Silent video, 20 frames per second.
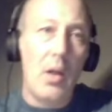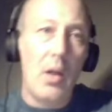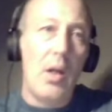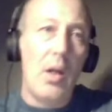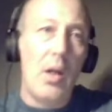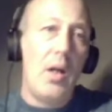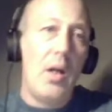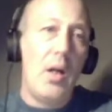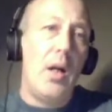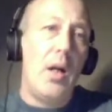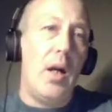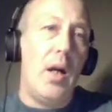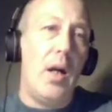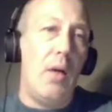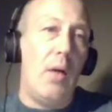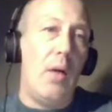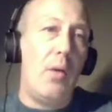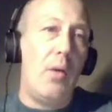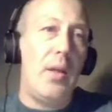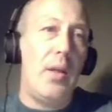Uh, what are
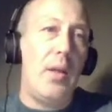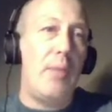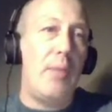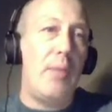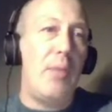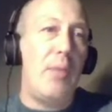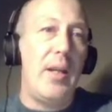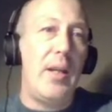they paying?